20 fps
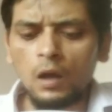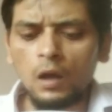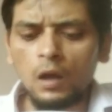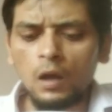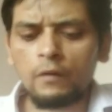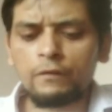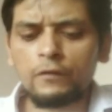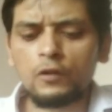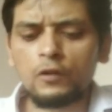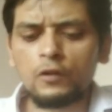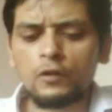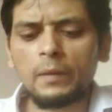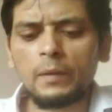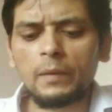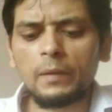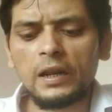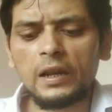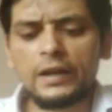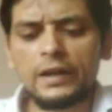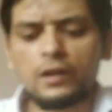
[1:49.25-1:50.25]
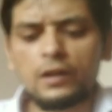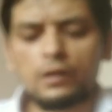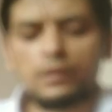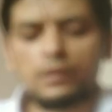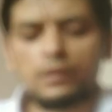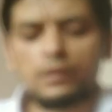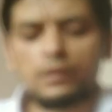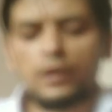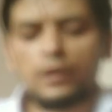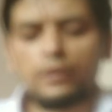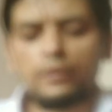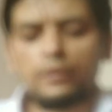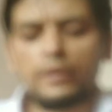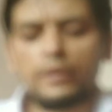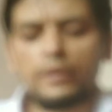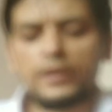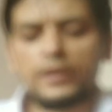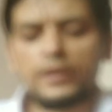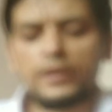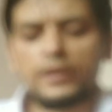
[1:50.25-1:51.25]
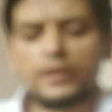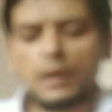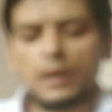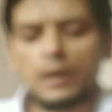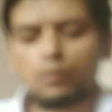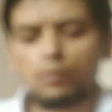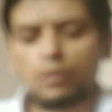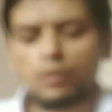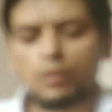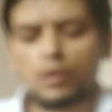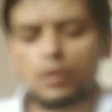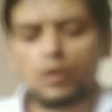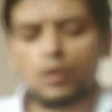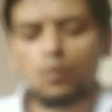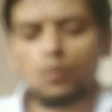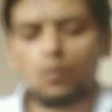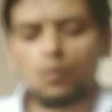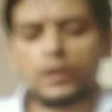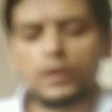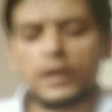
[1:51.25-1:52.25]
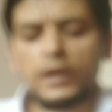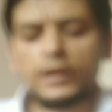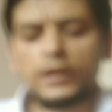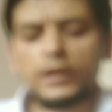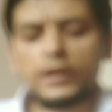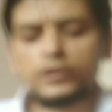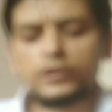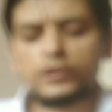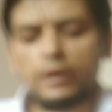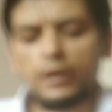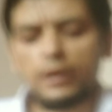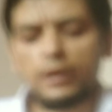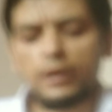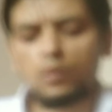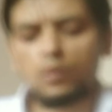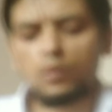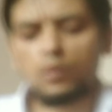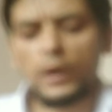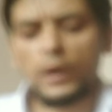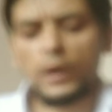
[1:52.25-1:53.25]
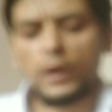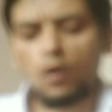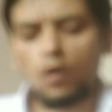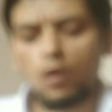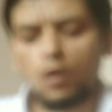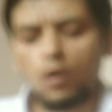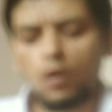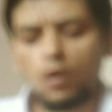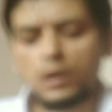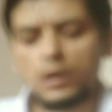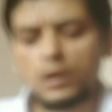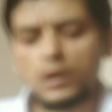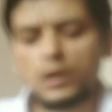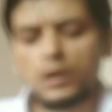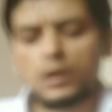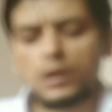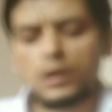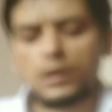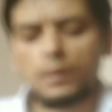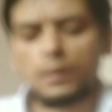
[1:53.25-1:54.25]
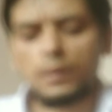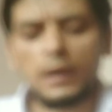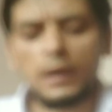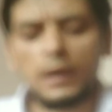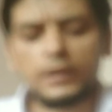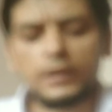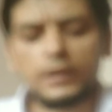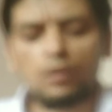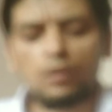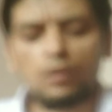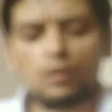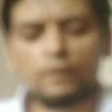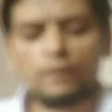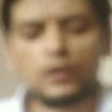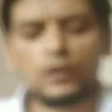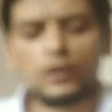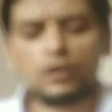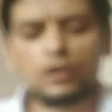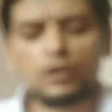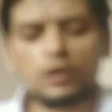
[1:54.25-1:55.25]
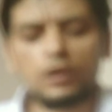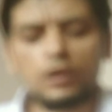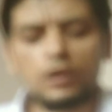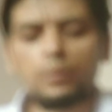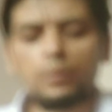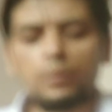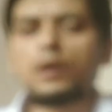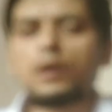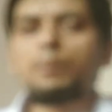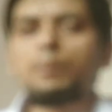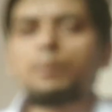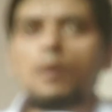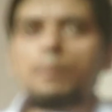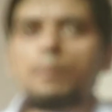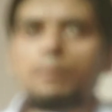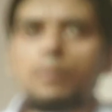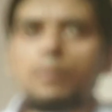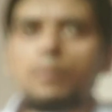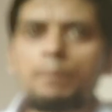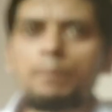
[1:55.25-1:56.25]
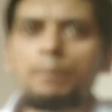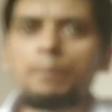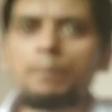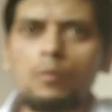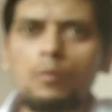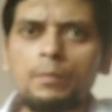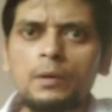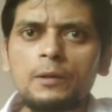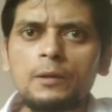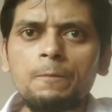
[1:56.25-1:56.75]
A few months later, Reggie Mouse was getting dressed when all the buttons of his shirt went pop, pop, pop.